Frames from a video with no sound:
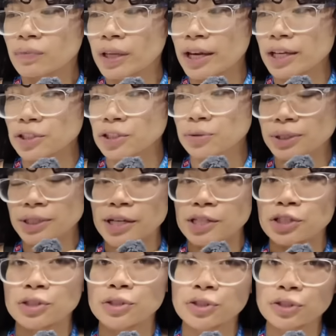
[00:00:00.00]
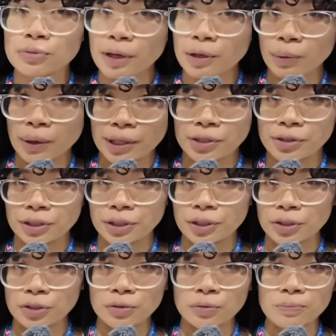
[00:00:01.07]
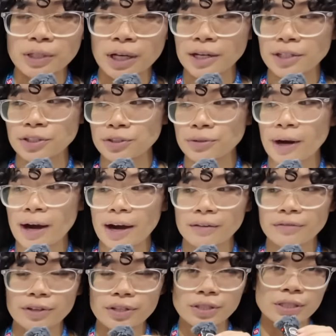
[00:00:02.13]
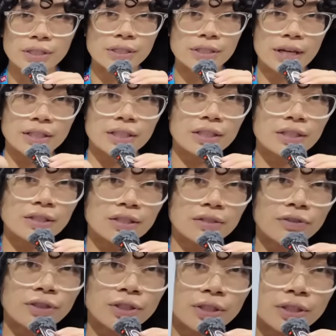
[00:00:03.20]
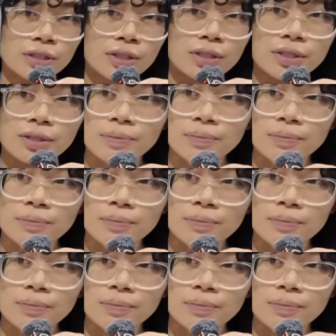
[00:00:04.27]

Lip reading: And to attach it to my wire grid cubes, I do have these adhesive hooks.